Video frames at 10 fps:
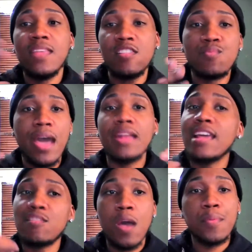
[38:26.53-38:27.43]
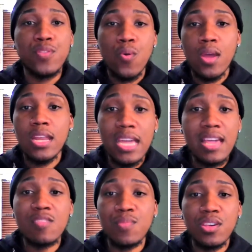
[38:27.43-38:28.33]
That's why that's why I was throwing
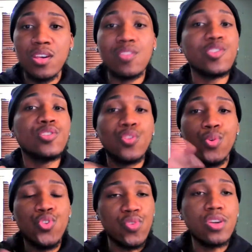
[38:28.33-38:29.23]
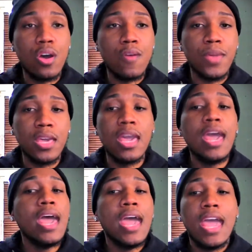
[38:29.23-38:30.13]
hands because she threw a drink on me.
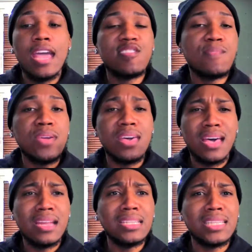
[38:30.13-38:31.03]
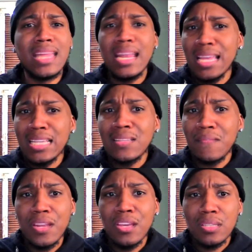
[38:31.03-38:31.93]
And to be honest, that is
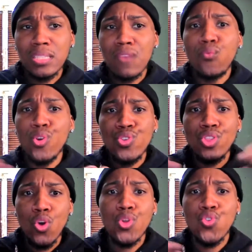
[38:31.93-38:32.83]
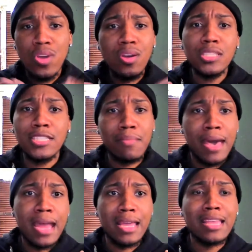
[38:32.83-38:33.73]
defending yourself. Once you throw a drink on
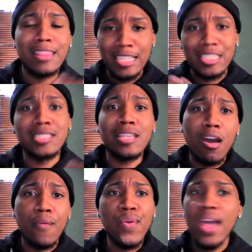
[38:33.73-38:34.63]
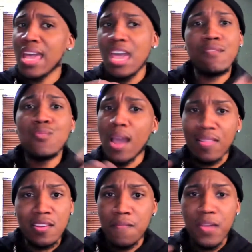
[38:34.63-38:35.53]
somebody, that's assault. You got every right
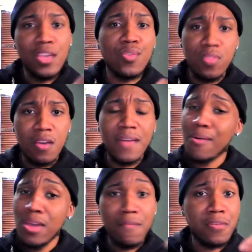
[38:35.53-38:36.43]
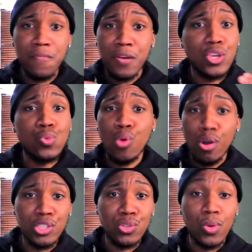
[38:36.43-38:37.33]
to defend yourself however the fuck you
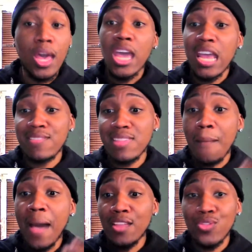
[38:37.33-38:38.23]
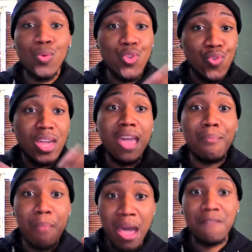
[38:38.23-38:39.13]
want to. If somebody threw a drink in
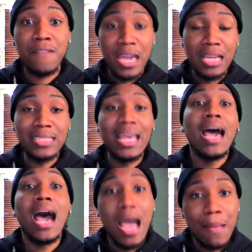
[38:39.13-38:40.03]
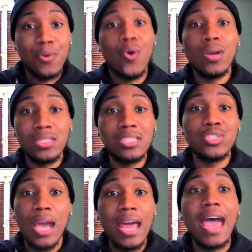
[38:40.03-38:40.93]
my face, I'm going to
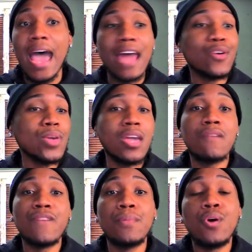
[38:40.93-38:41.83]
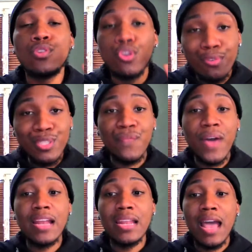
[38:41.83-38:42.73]
try. I don't care if I'm going to lose the
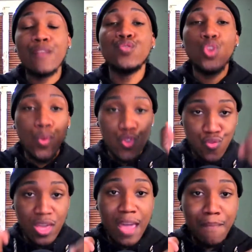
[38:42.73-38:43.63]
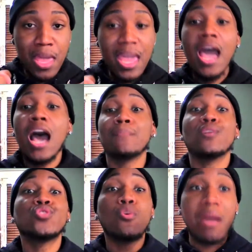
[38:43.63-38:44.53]
fight or not. You throw a drink at me, I'm
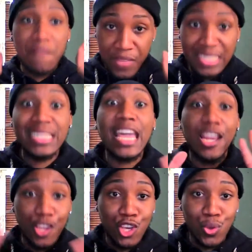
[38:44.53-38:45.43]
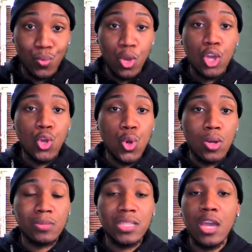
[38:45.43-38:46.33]
going to throw my fist at you. You know what
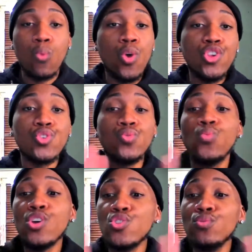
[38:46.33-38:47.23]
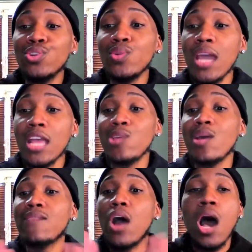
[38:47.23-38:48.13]
I'm saying? Once you once you do that, you
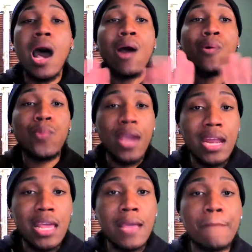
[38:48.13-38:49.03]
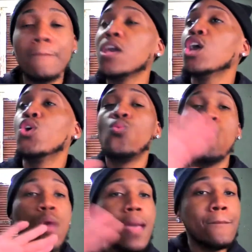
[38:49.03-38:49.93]
have already
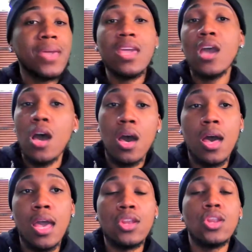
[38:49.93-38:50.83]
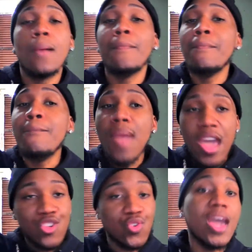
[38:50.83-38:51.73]
went beyond
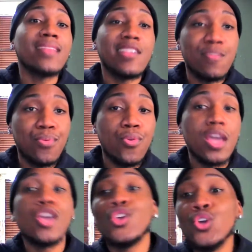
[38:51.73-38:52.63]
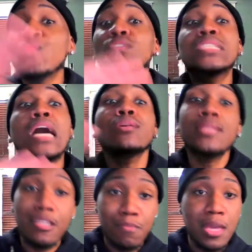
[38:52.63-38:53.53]
measure at this point. You've
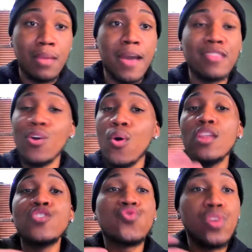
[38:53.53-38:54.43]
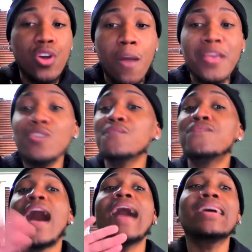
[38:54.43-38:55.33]
assaulted me by throwing this drink on me. You
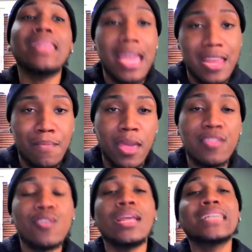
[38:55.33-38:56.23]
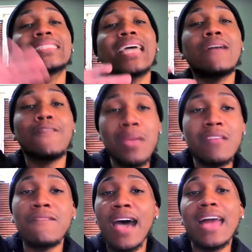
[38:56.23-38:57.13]
violated me. So now it's time for me to
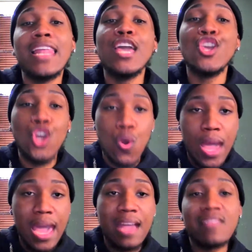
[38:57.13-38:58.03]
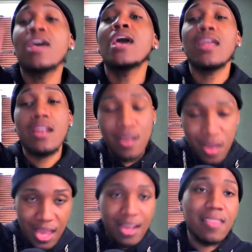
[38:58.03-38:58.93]
violate your ass
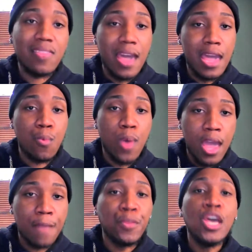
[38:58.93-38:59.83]
in the same way.